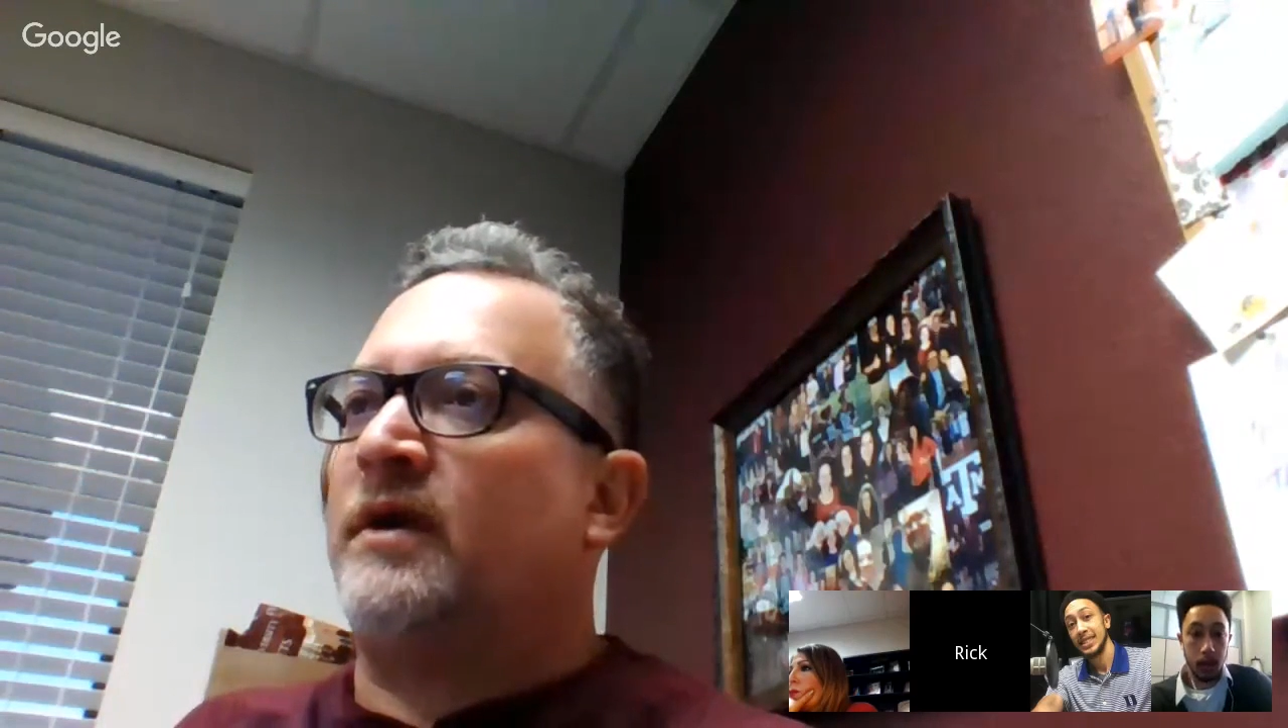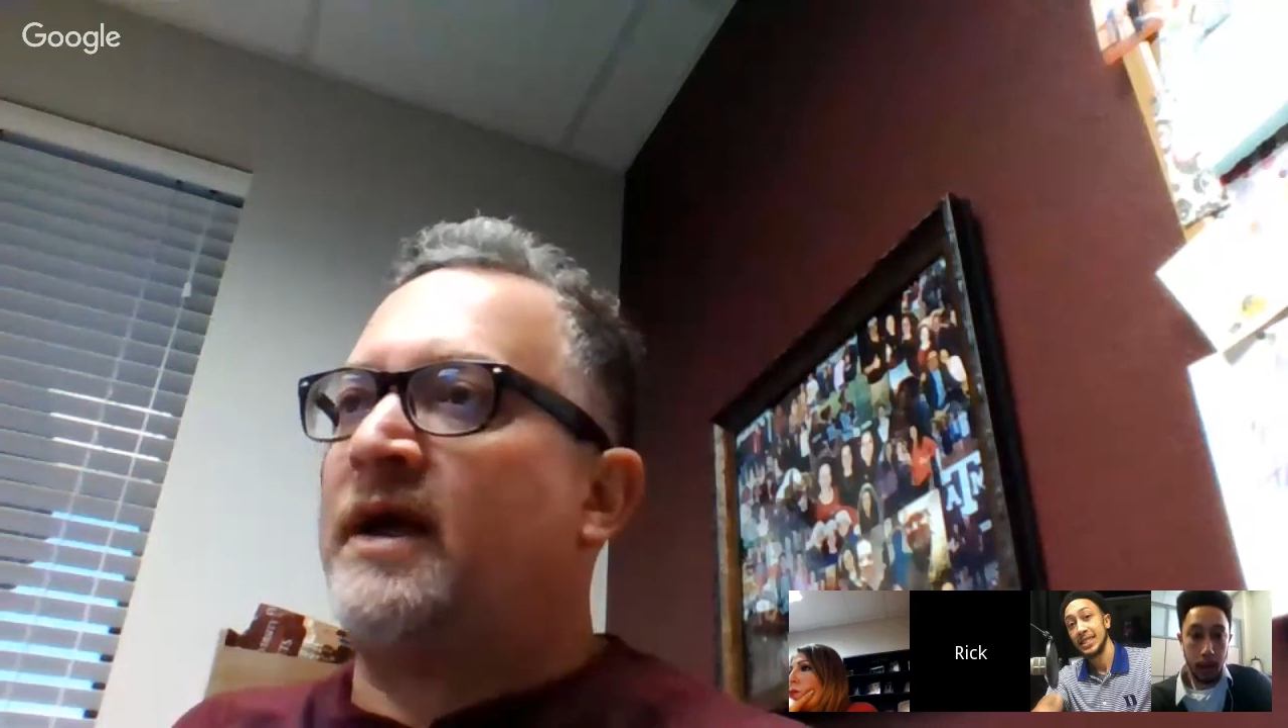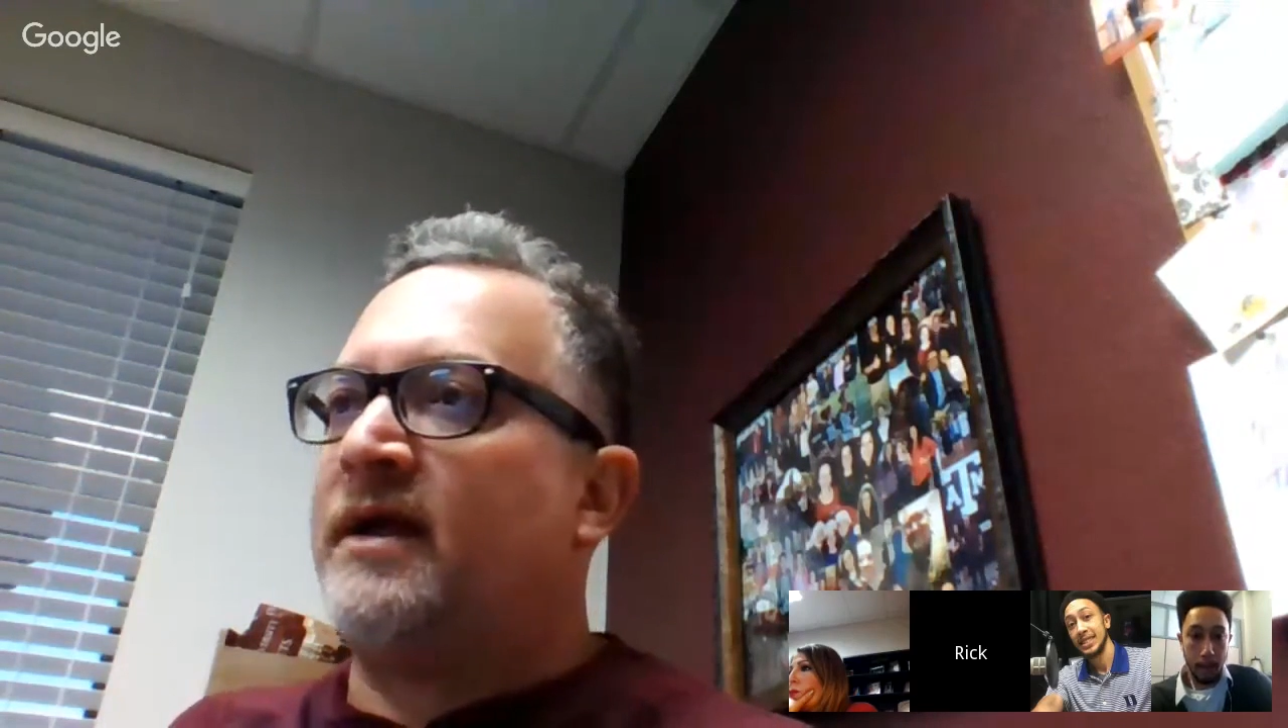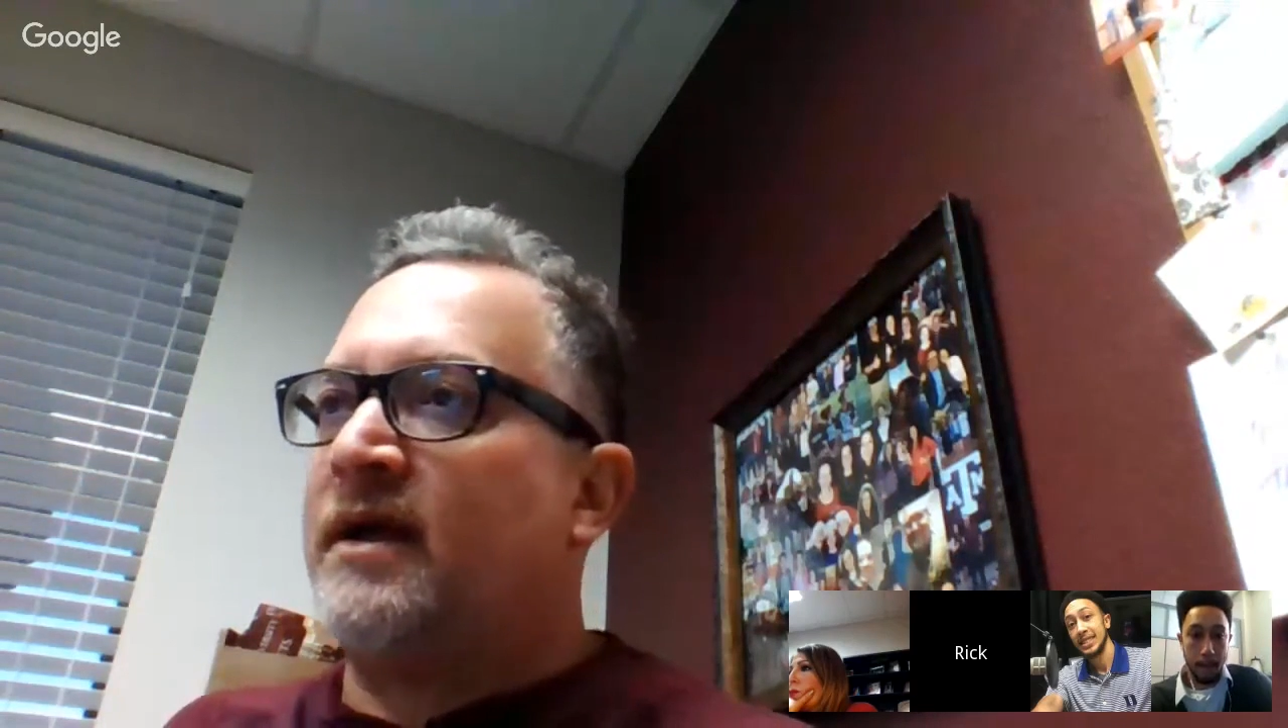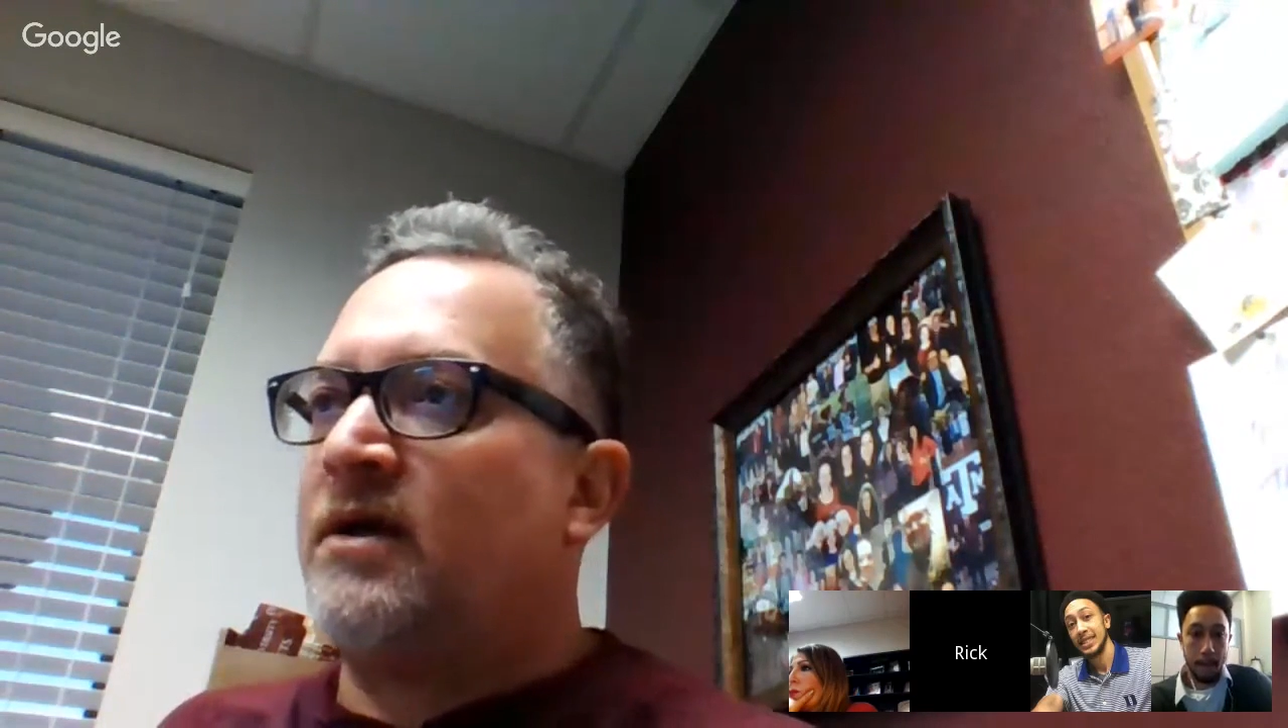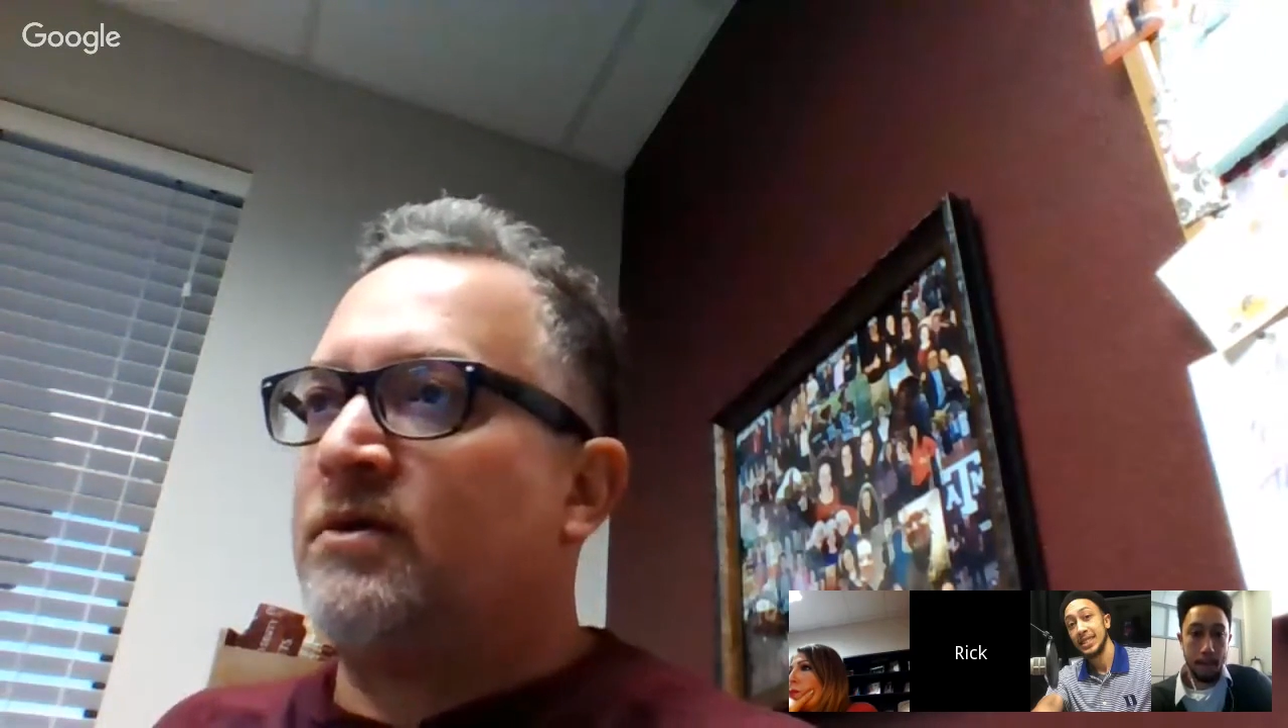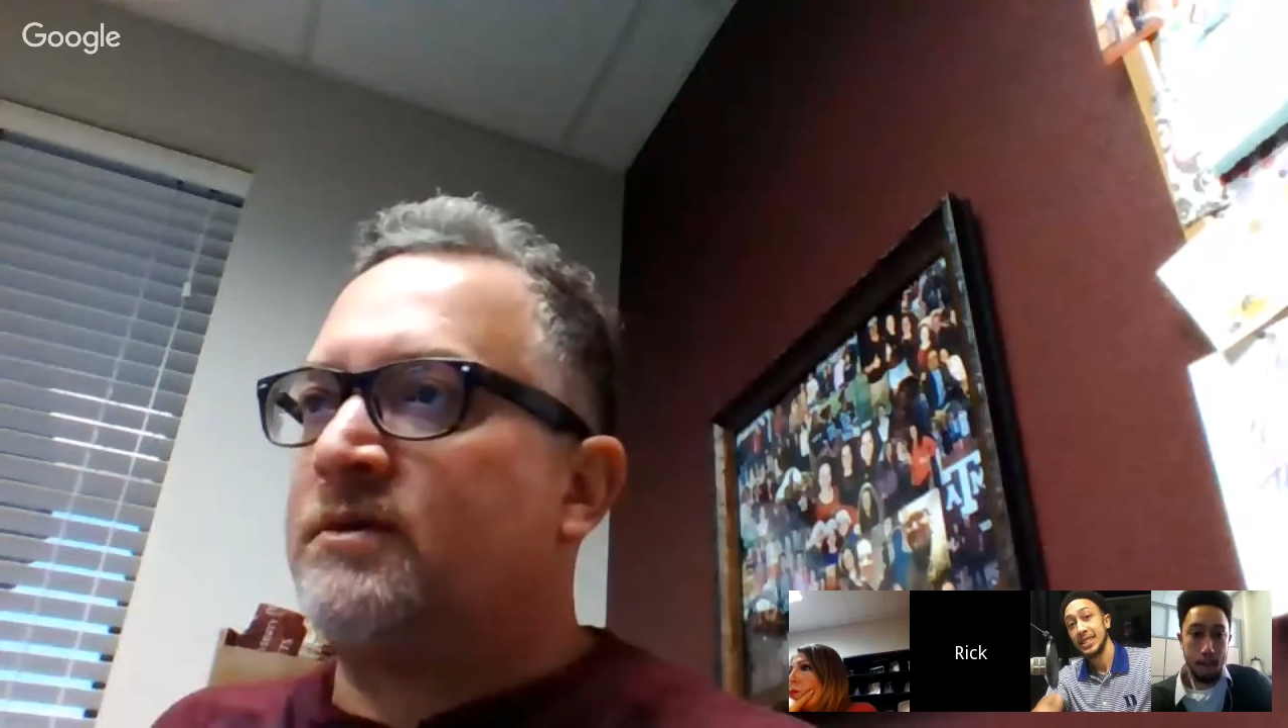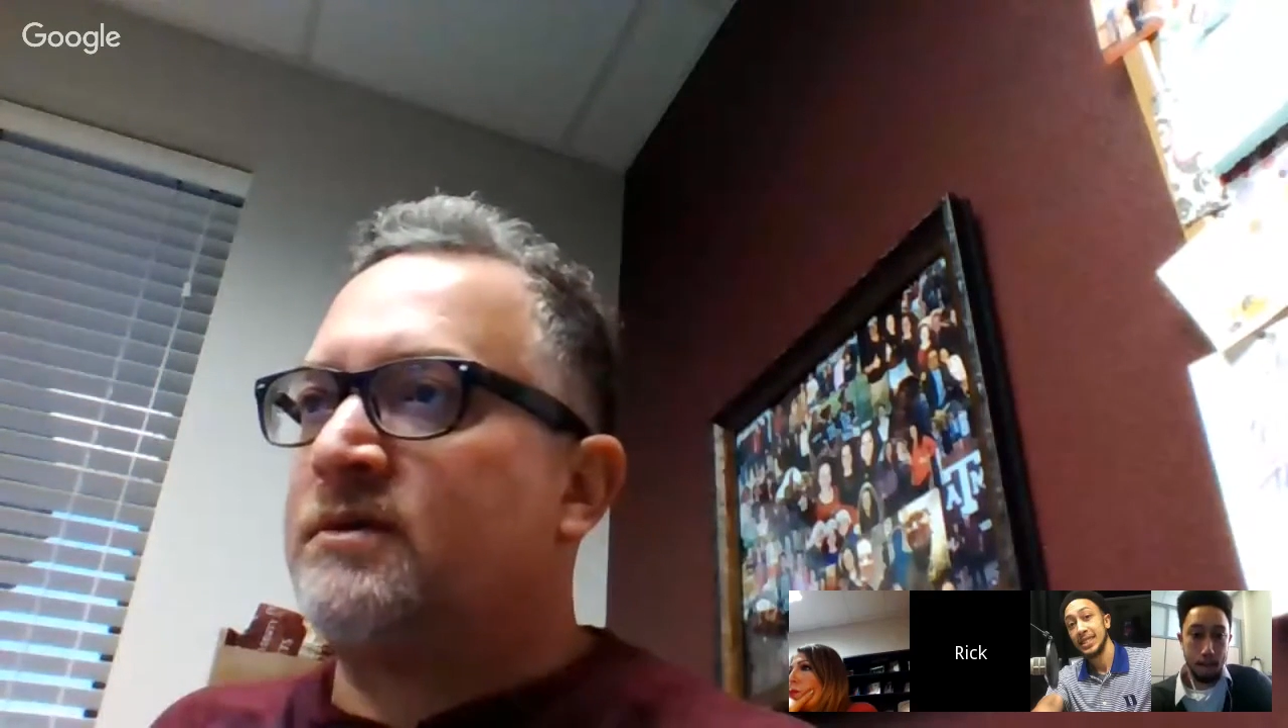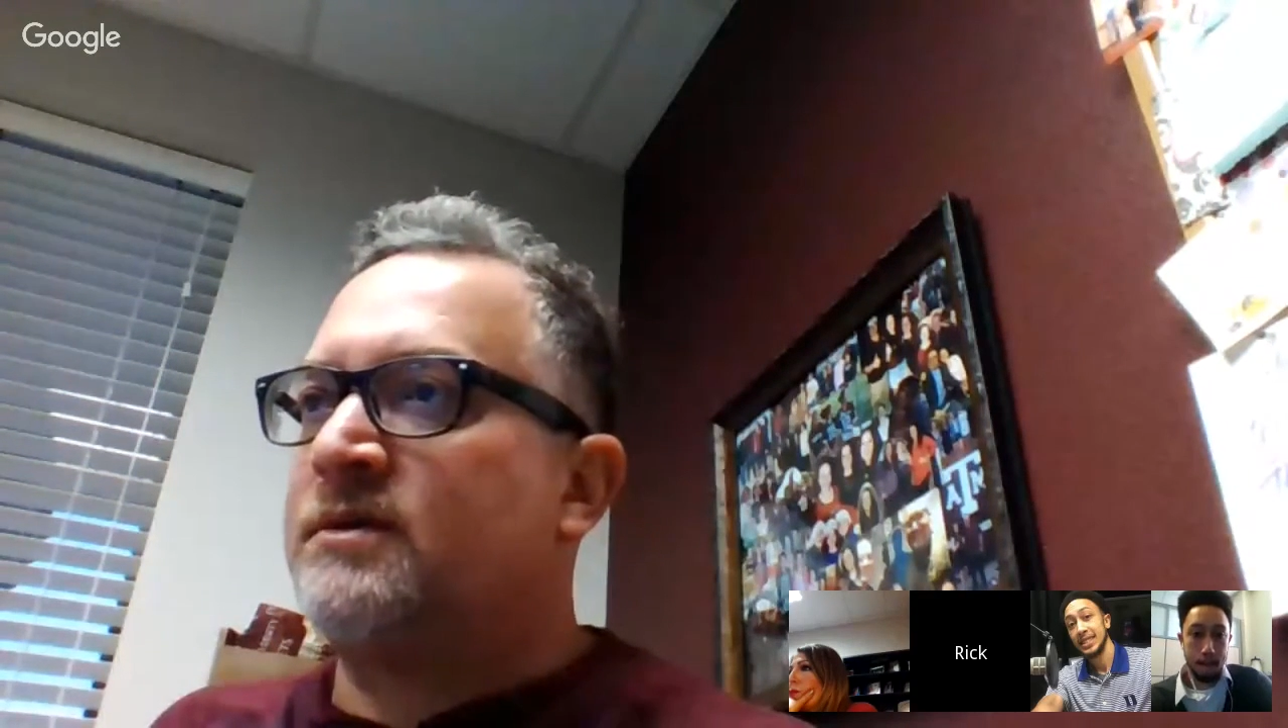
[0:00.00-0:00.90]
Hangout,